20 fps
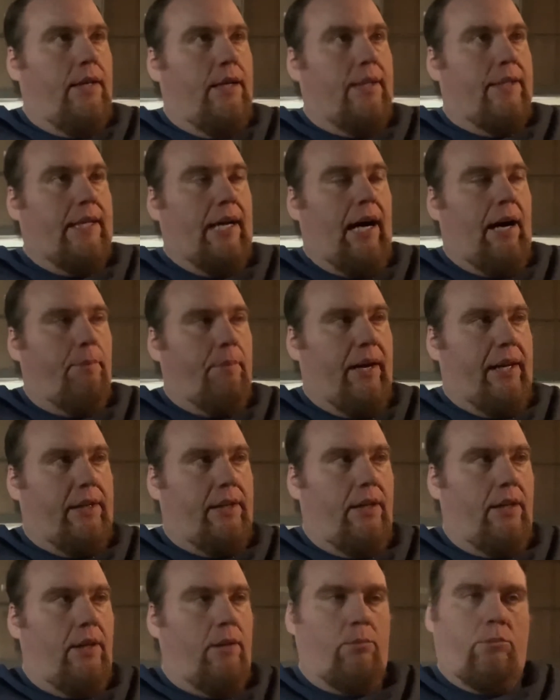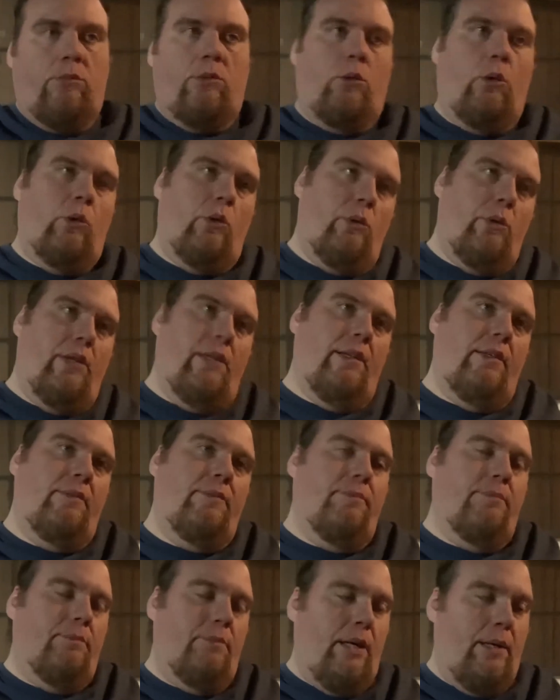time come, Lord willing,
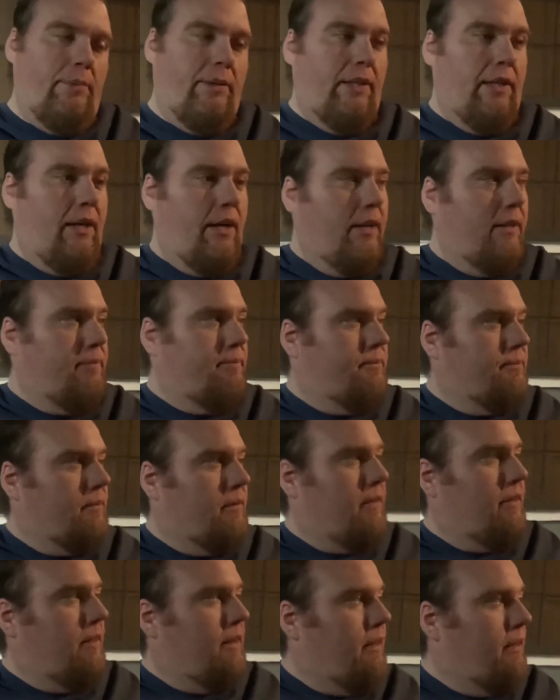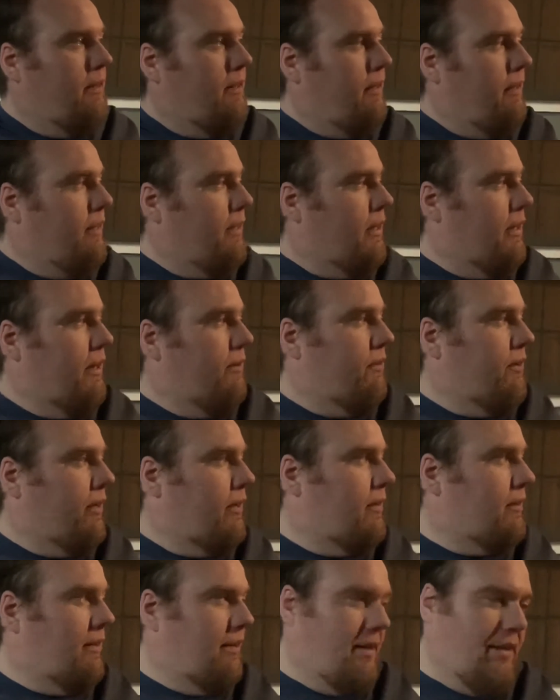maybe not. If I uh,
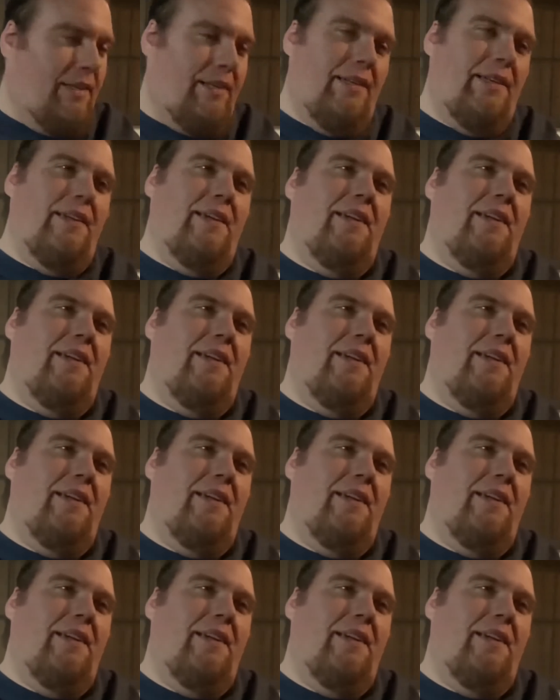would